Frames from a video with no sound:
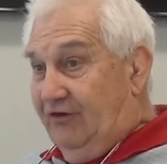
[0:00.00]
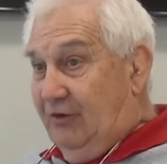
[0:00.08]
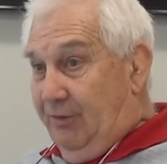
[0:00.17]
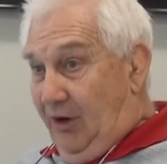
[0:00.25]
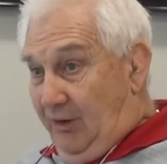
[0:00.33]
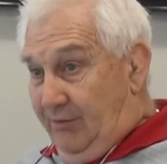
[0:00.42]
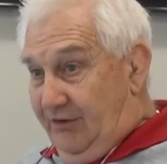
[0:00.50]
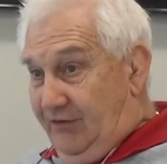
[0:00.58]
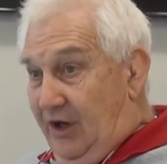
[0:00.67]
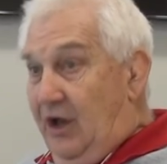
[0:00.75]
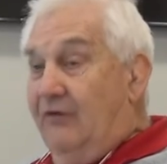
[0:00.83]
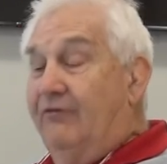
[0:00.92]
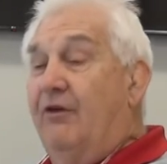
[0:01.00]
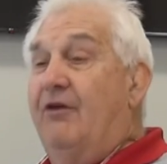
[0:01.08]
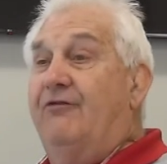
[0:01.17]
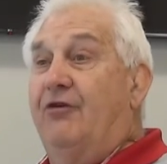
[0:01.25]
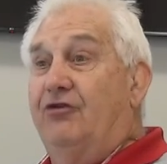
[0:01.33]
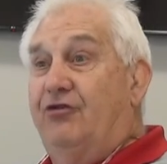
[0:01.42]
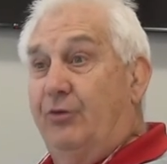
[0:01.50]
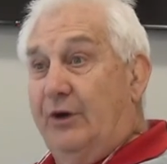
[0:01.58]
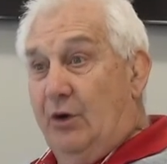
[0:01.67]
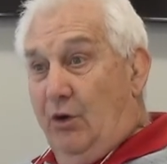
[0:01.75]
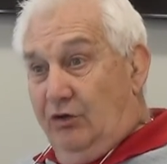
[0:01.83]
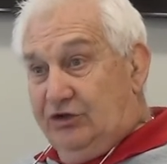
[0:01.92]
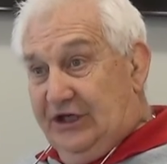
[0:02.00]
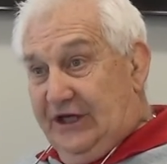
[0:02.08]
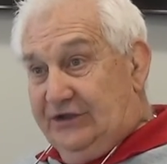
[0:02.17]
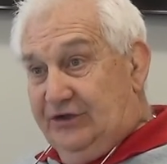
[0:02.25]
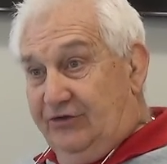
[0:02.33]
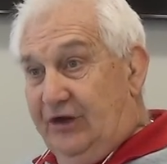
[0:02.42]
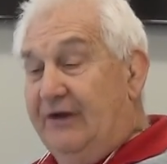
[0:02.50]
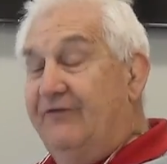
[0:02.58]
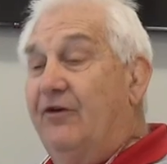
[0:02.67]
department for the first 3 oil changes and